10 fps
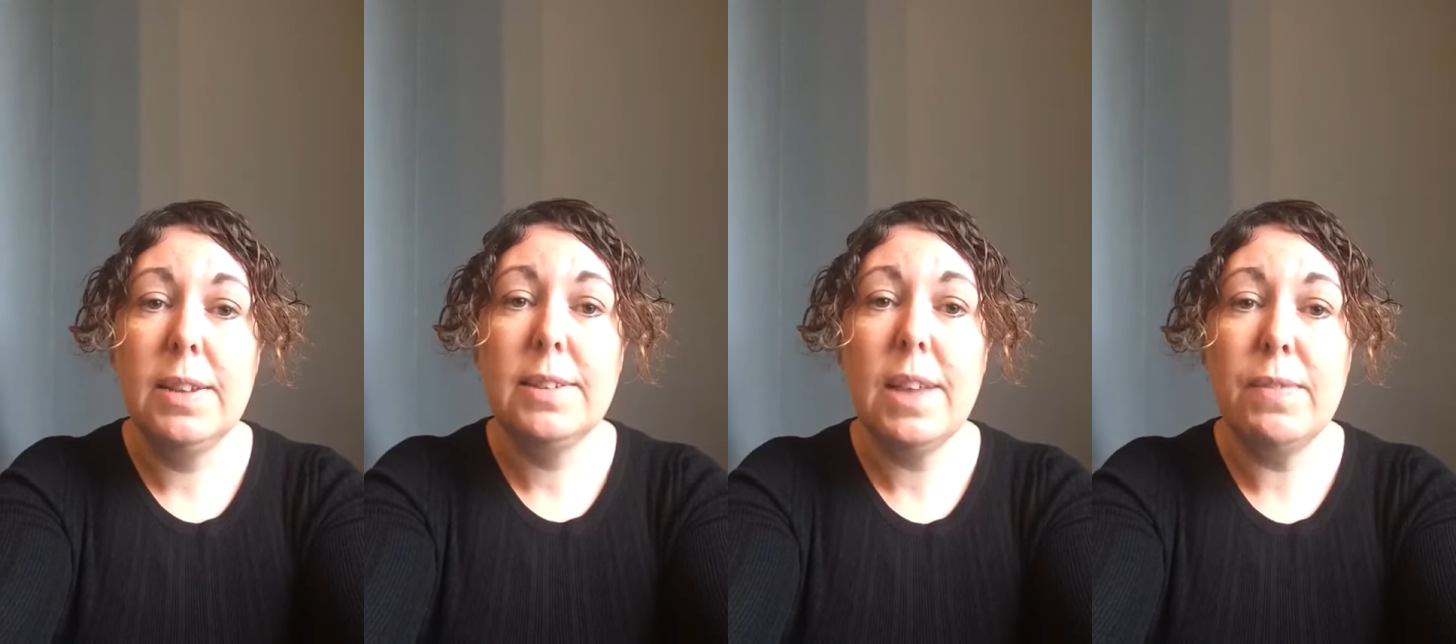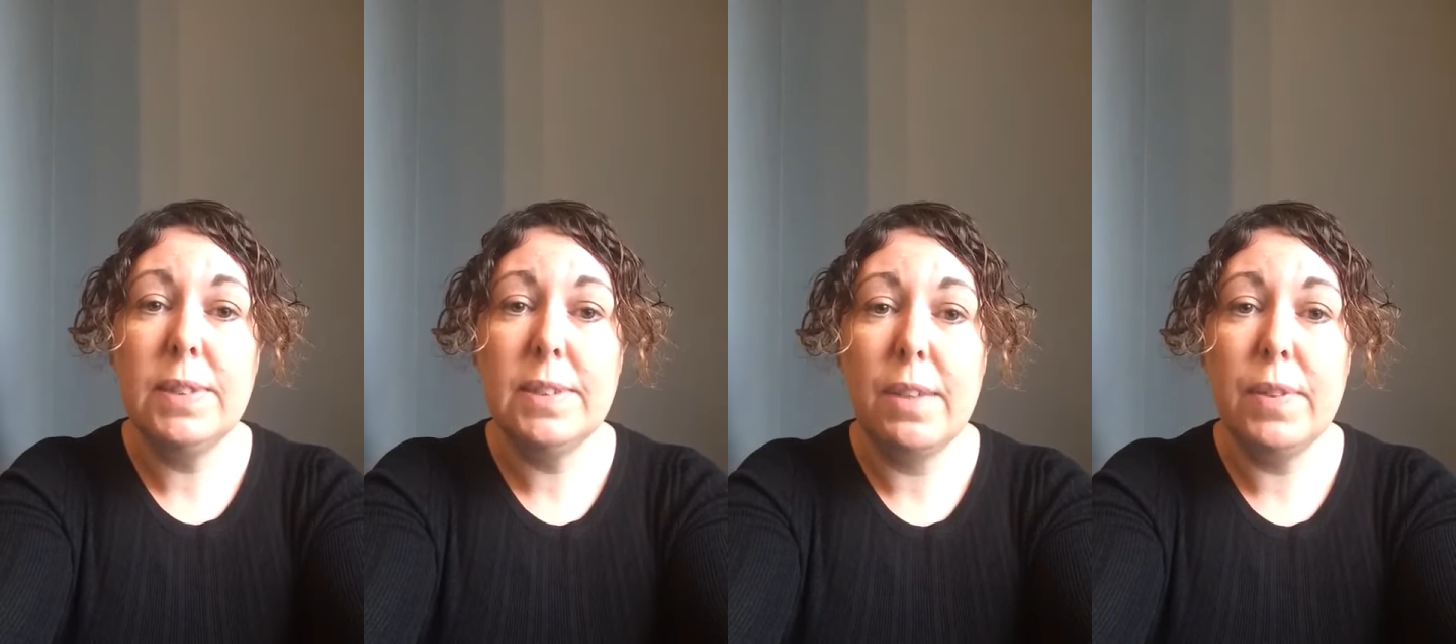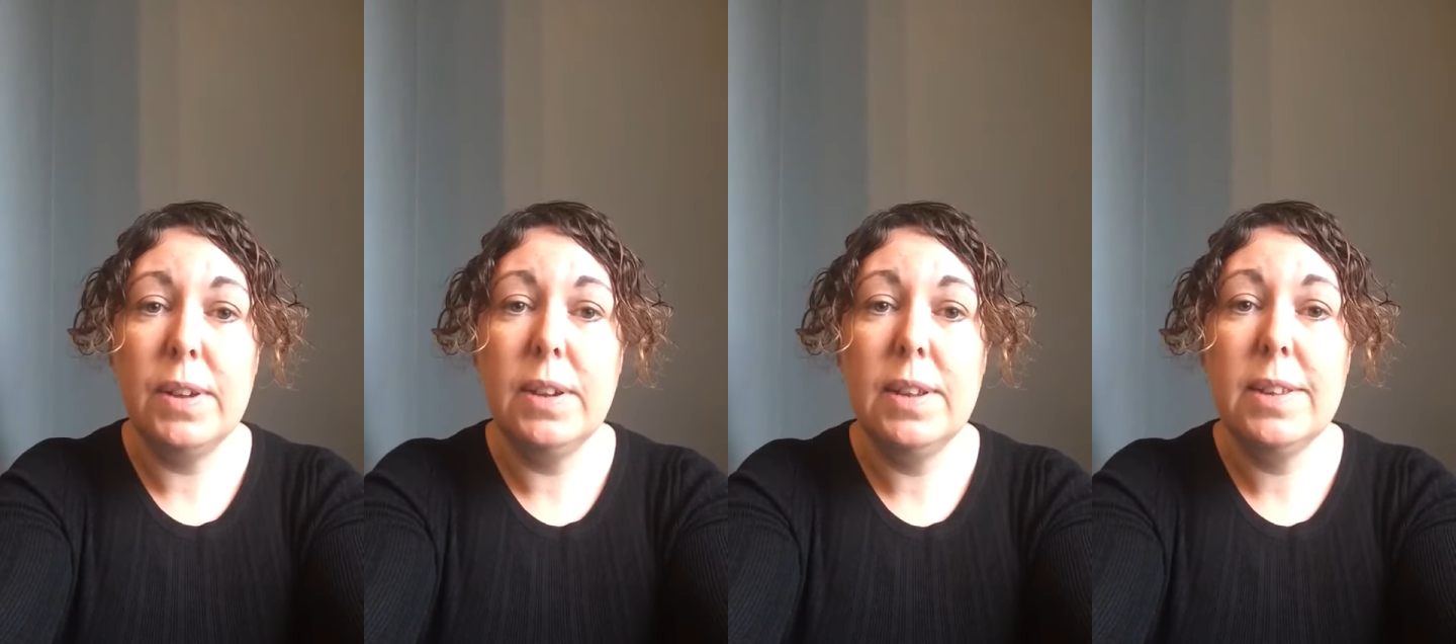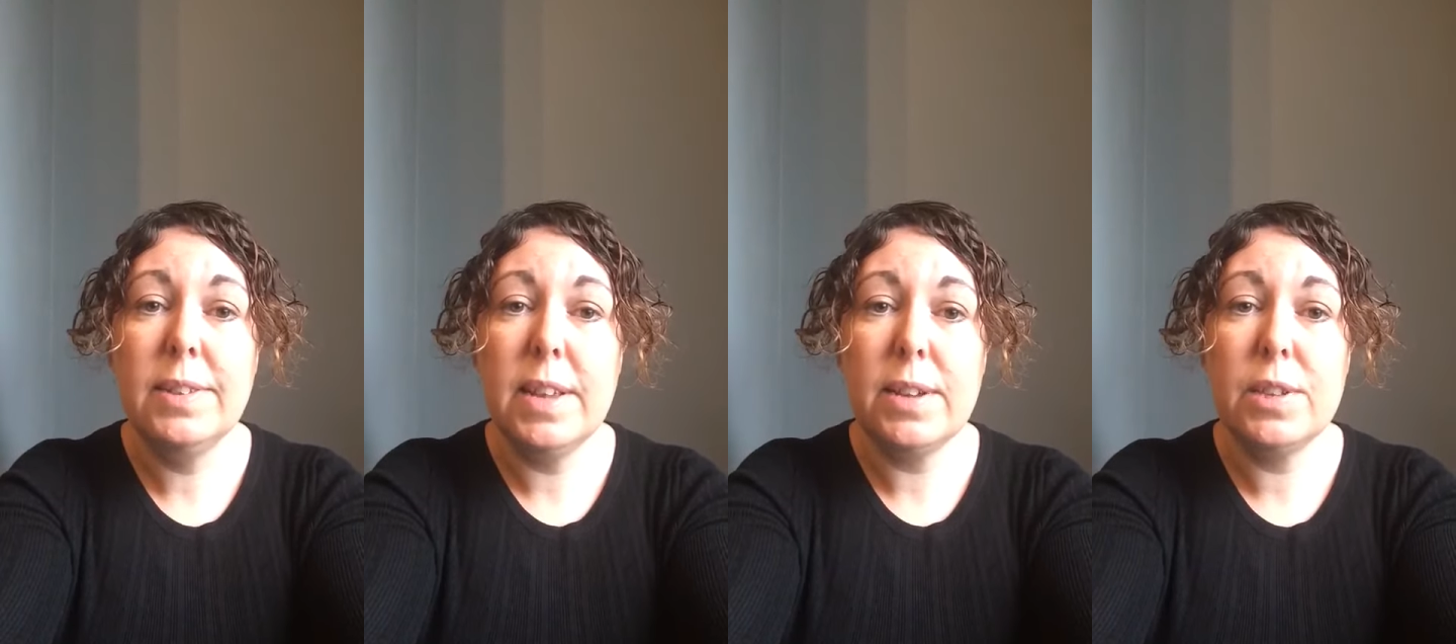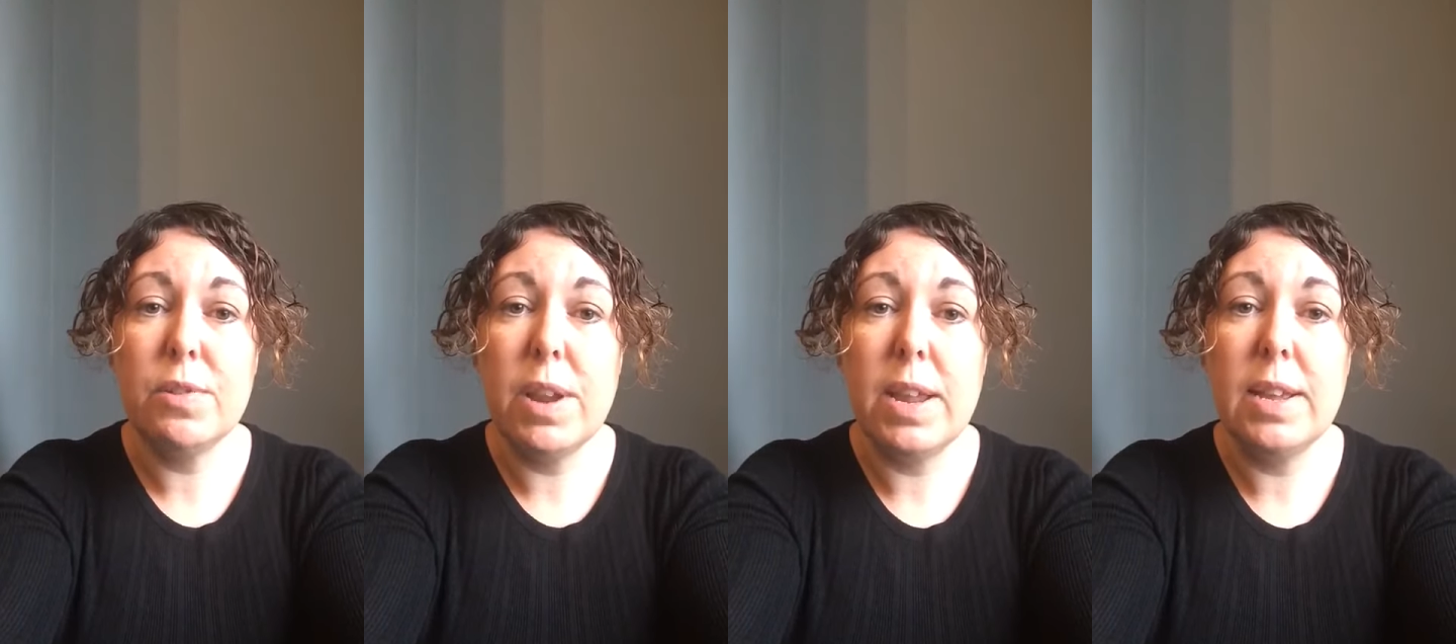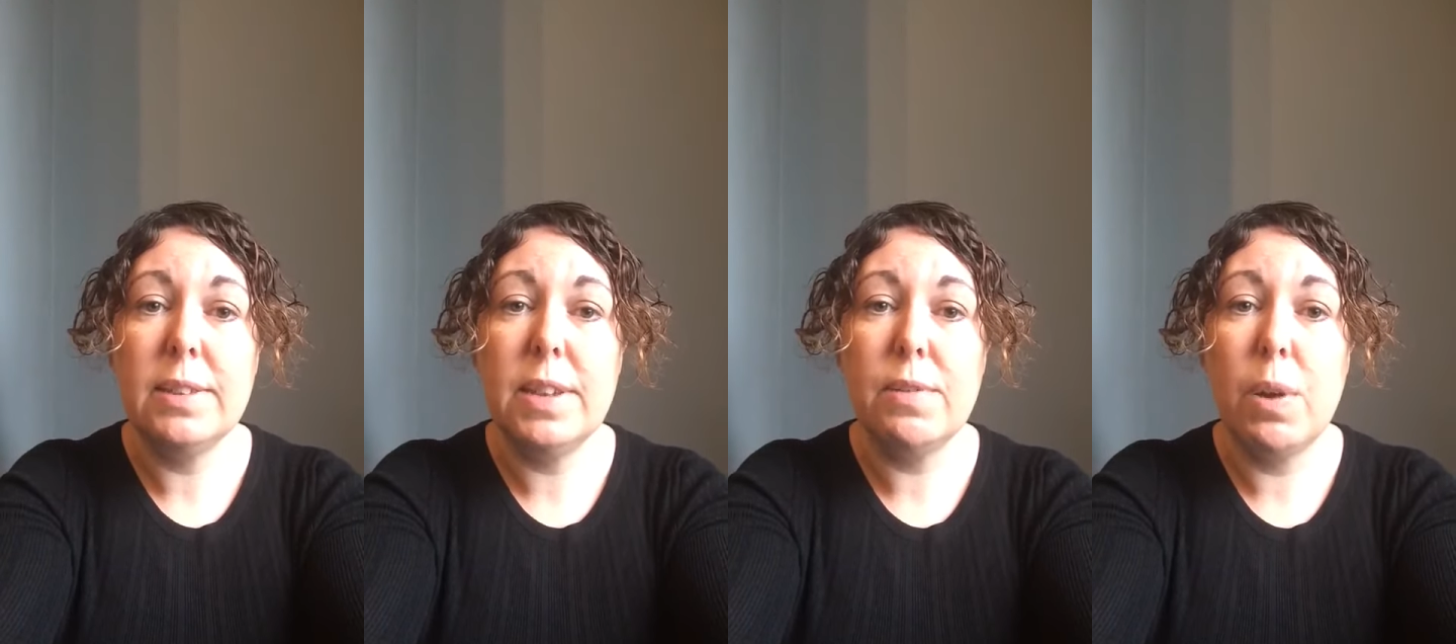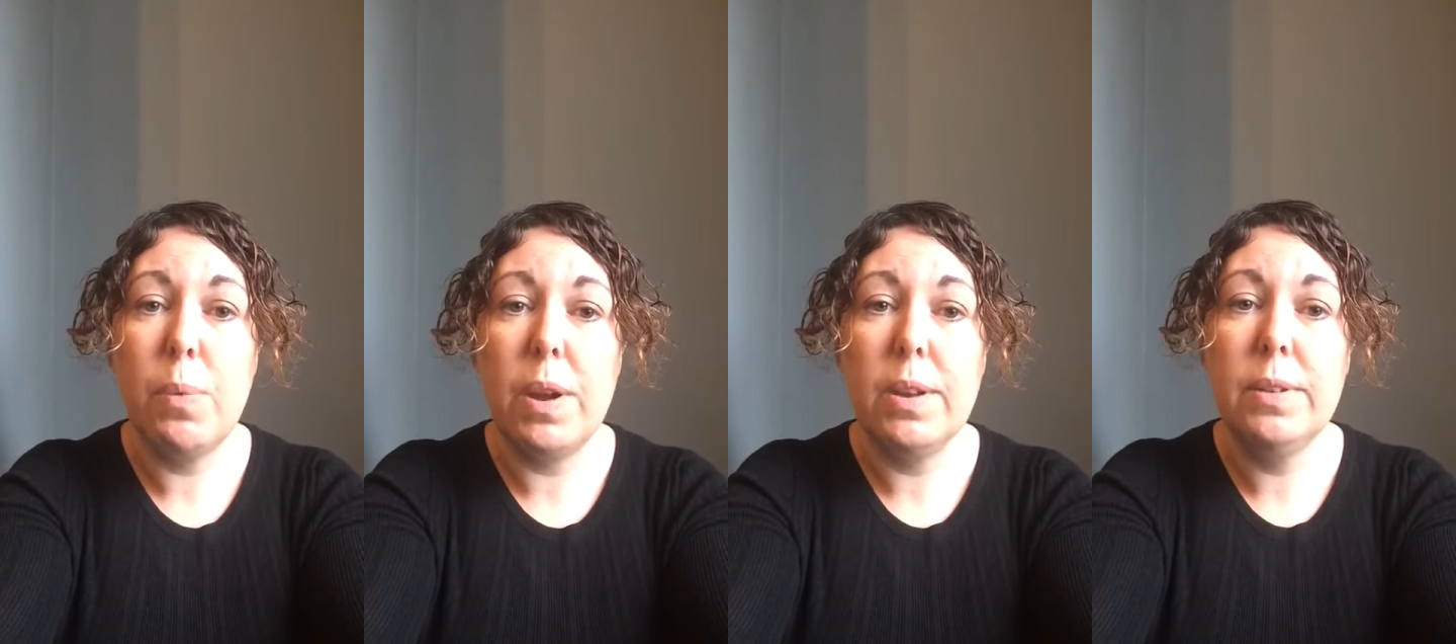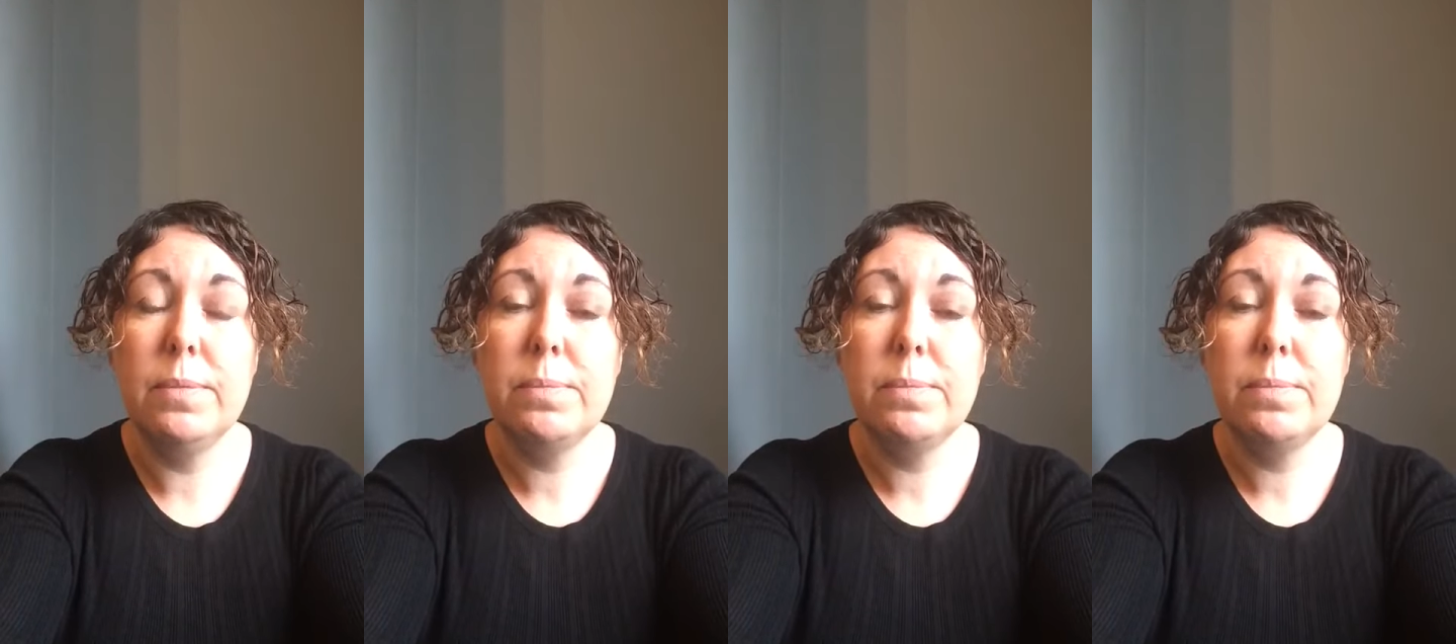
776301.